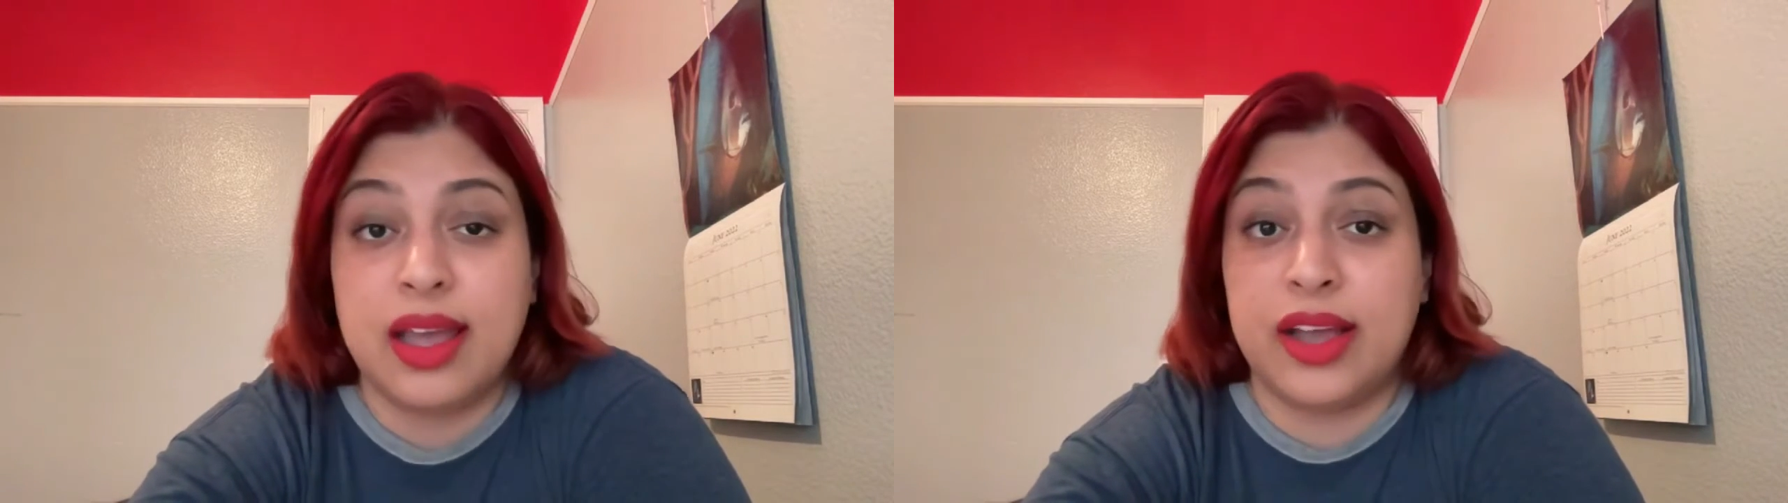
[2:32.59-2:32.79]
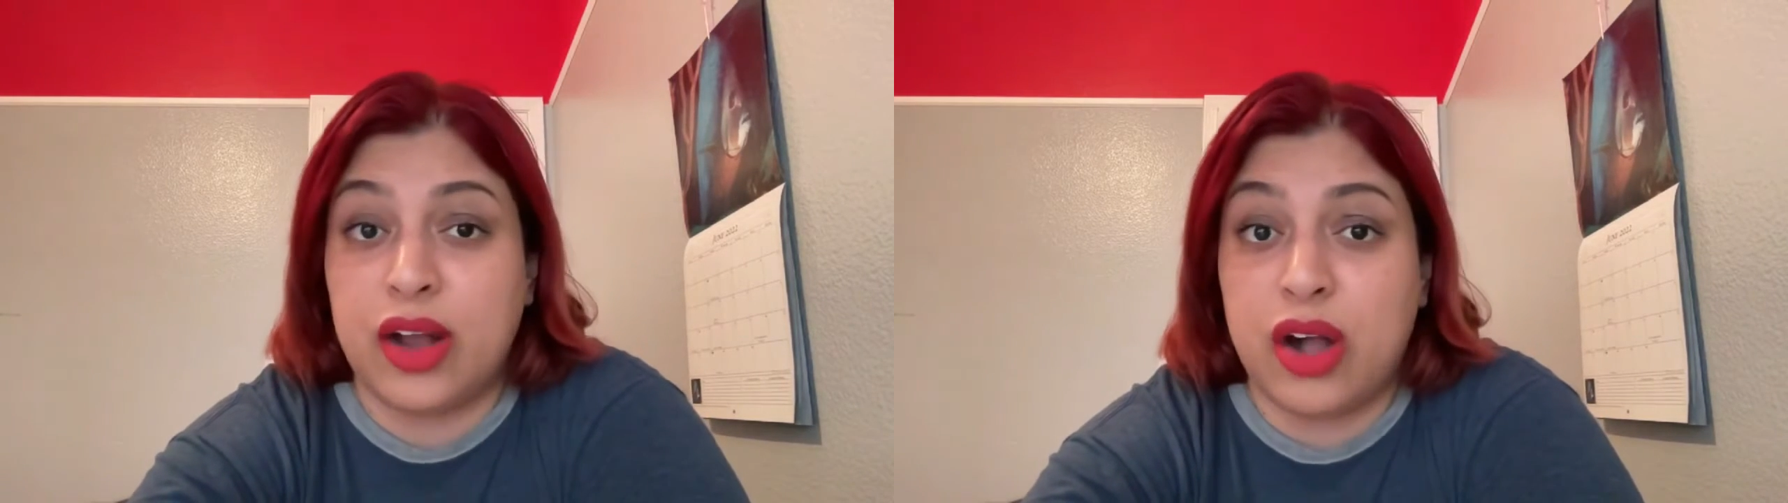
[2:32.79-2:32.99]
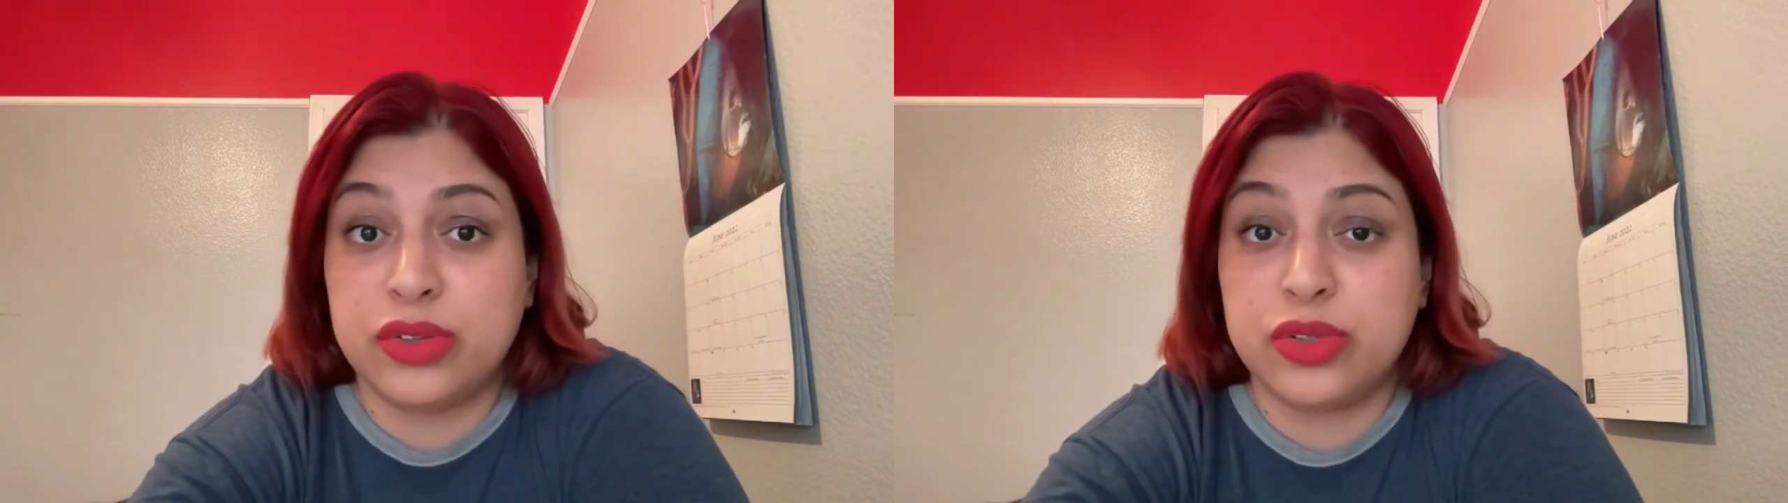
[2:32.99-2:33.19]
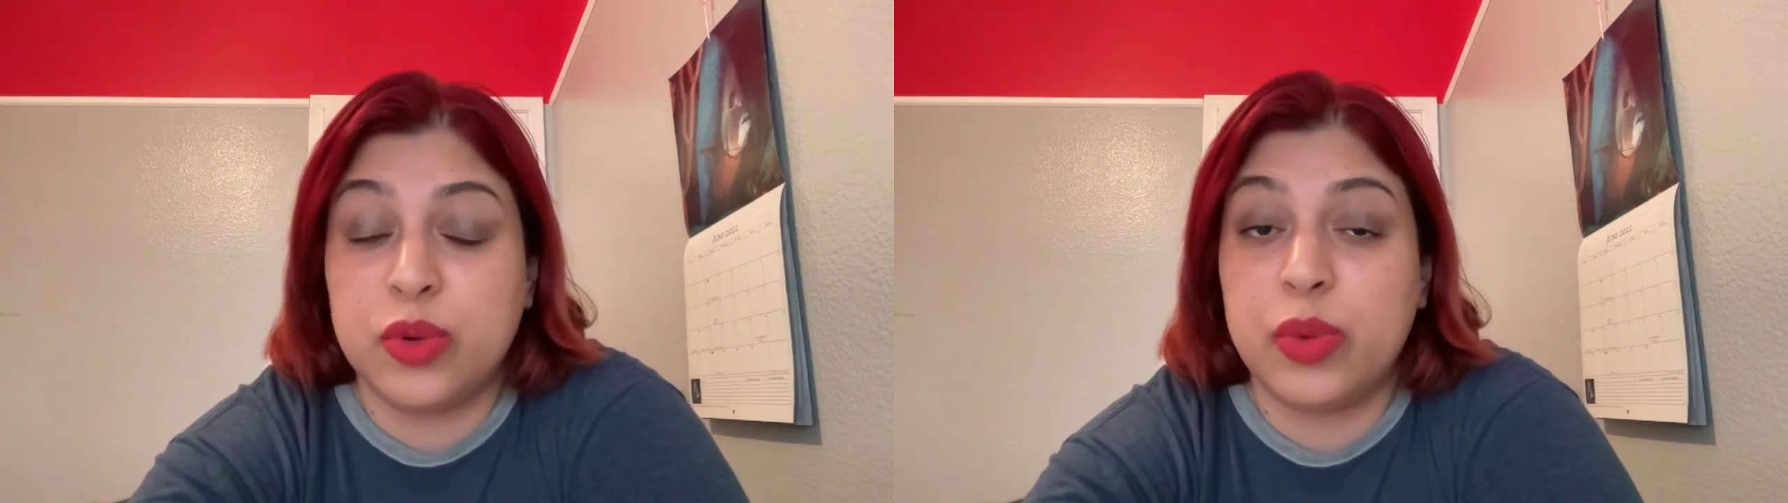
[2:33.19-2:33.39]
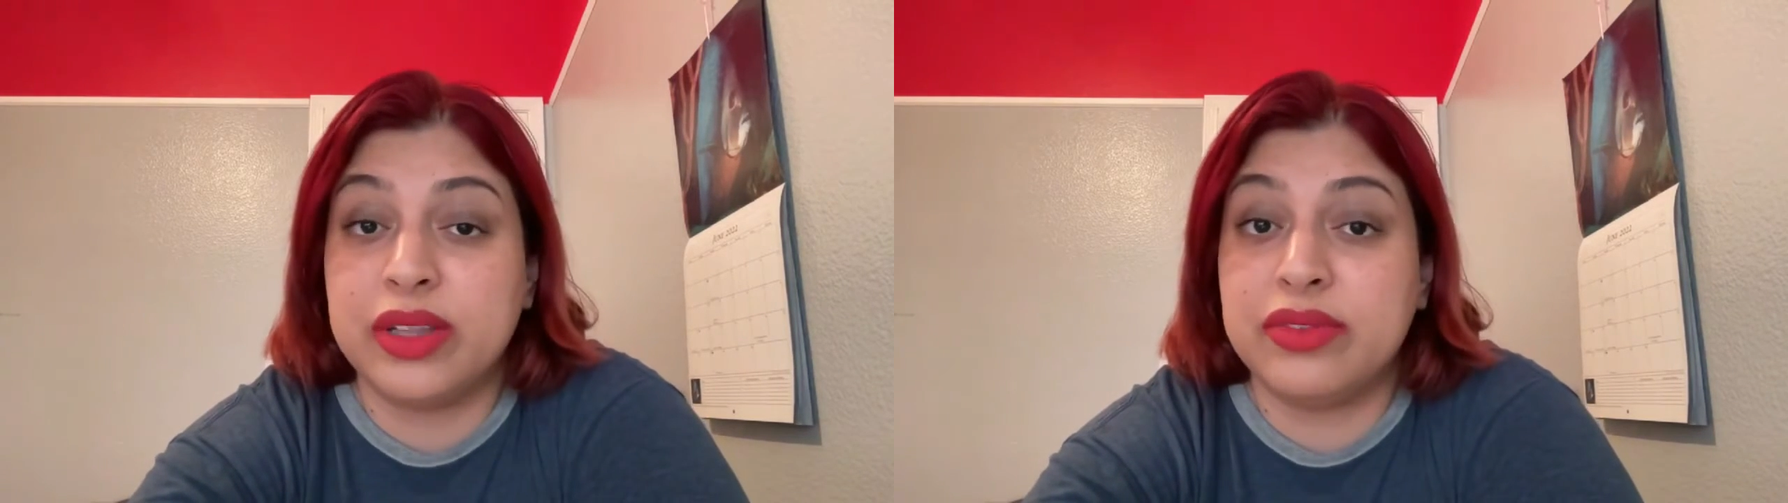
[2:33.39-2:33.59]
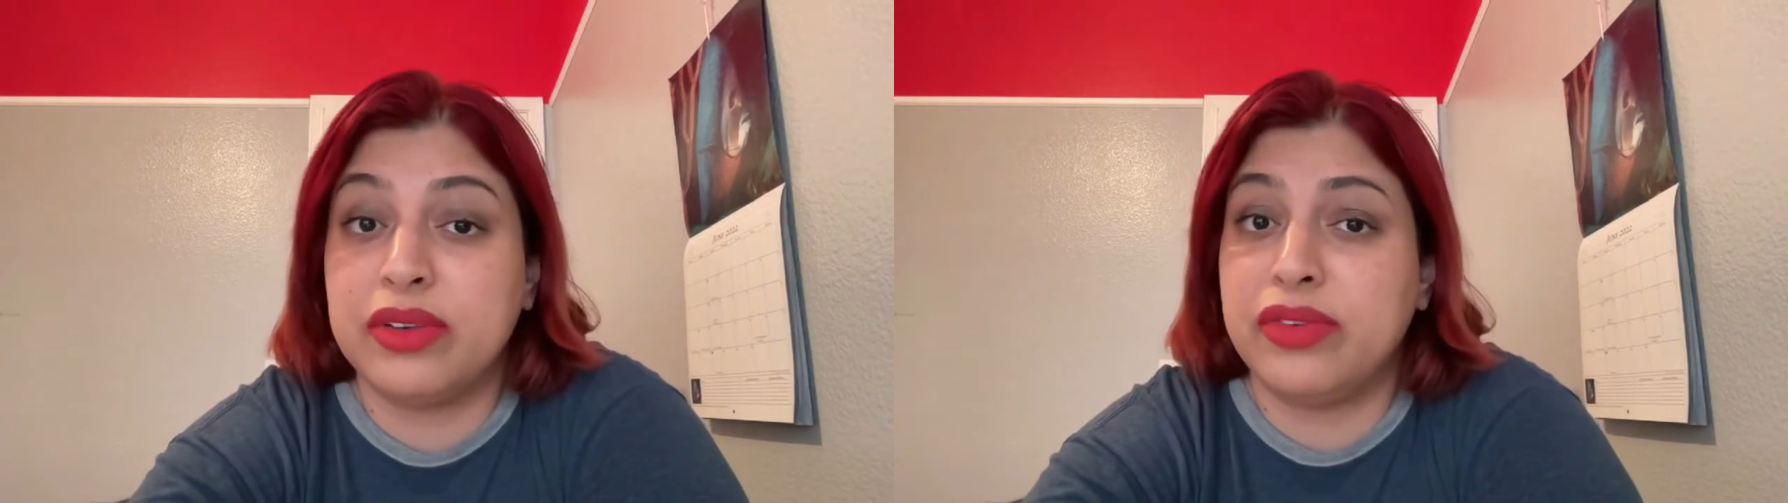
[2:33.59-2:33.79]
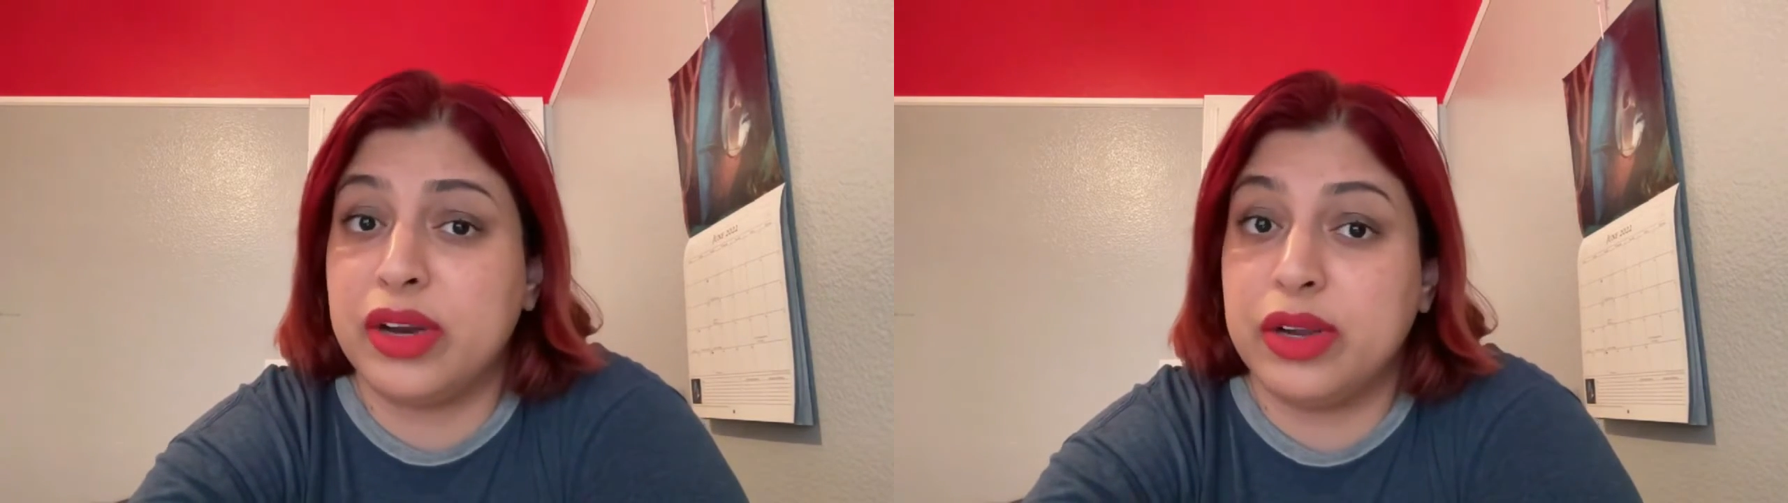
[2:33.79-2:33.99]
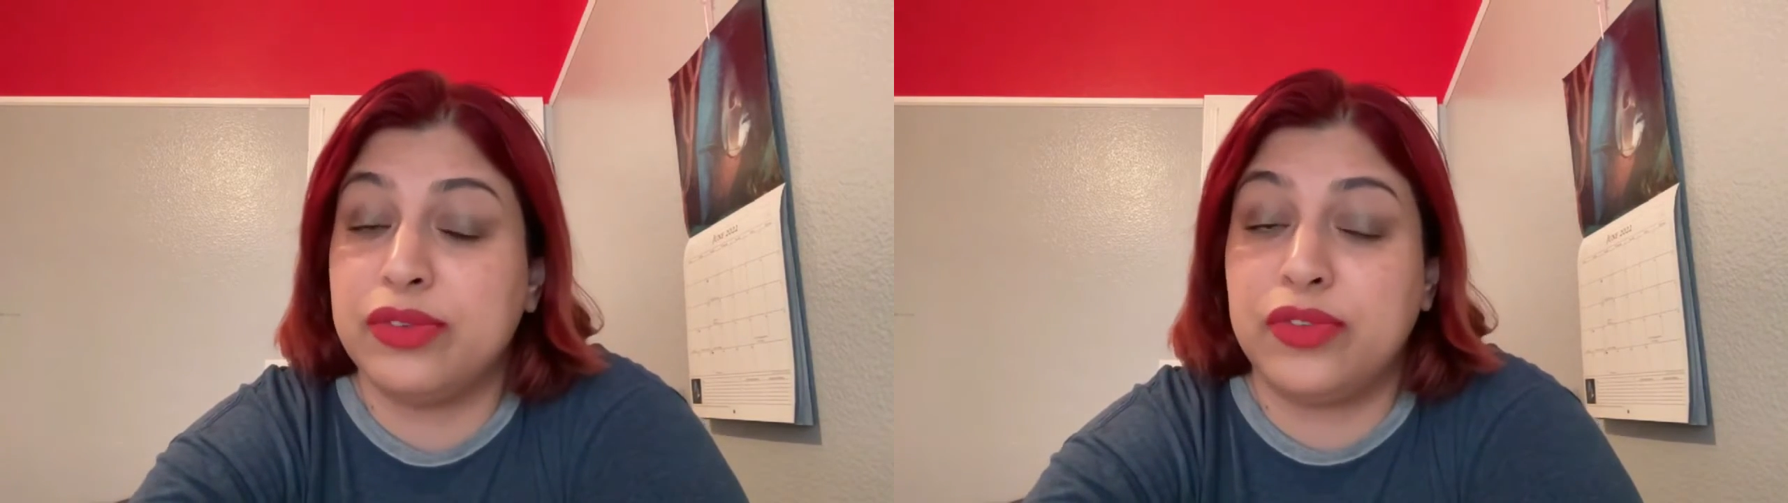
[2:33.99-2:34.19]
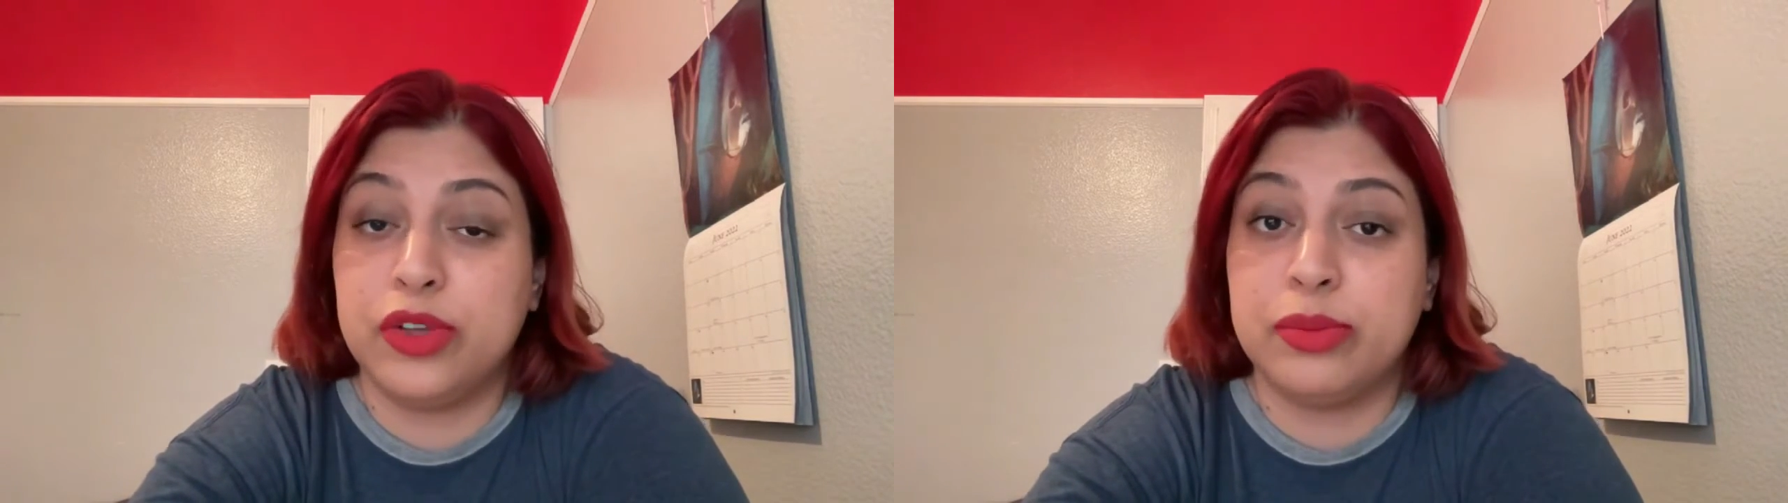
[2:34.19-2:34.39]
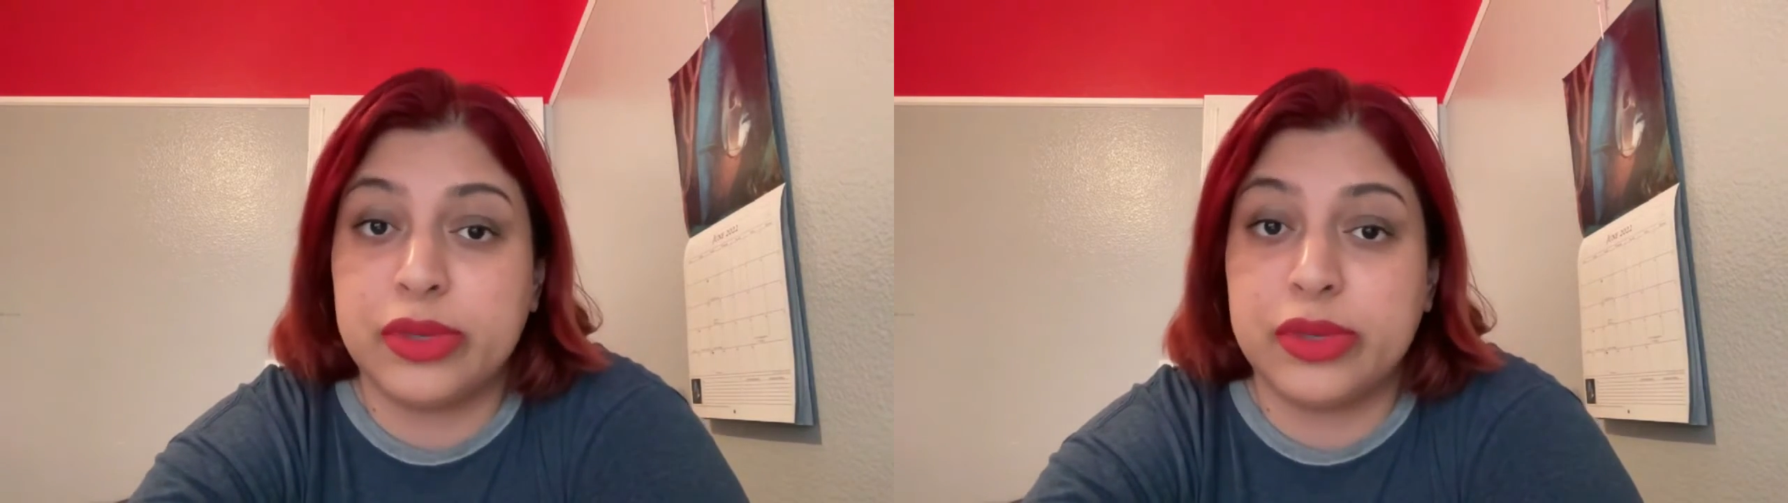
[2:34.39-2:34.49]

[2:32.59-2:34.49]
and also one of the very few